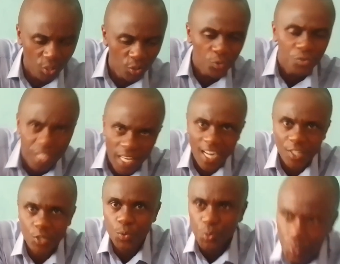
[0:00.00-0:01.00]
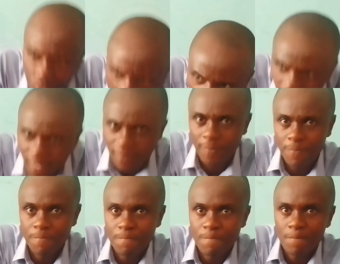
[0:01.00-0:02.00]
you dare to stay
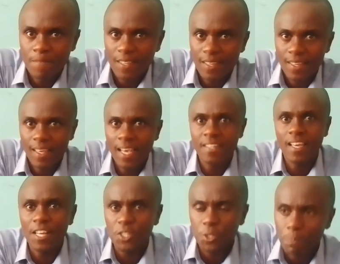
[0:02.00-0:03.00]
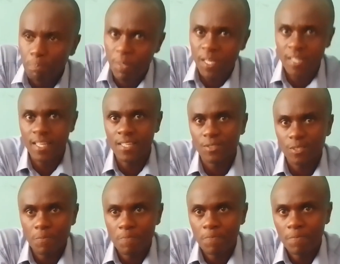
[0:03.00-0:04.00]
and experience
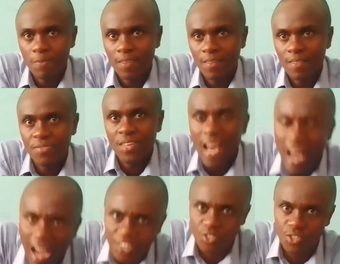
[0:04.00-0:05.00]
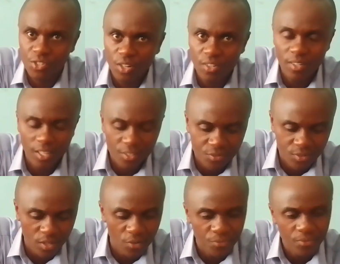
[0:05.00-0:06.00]
the action
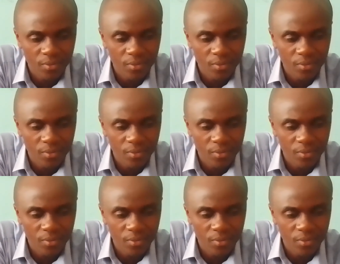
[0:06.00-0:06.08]
itself?